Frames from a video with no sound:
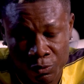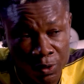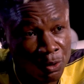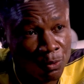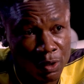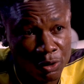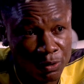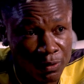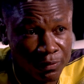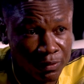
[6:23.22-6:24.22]
with the
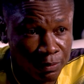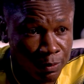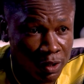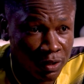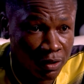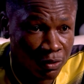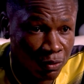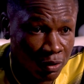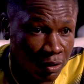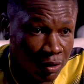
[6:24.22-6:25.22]
quality of the players
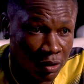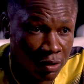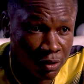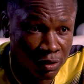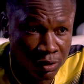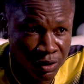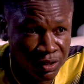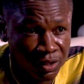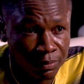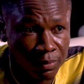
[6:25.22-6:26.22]
the
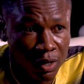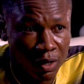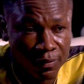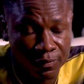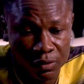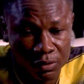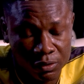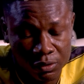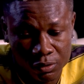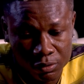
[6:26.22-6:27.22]
team have,
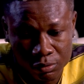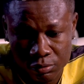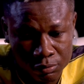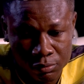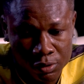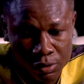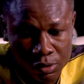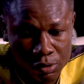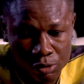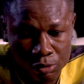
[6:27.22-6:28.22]
and
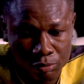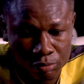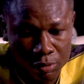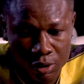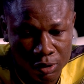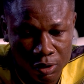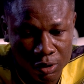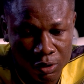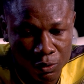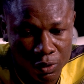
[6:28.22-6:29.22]
you know, I
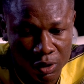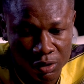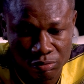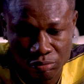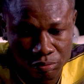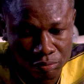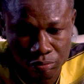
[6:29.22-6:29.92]
think we can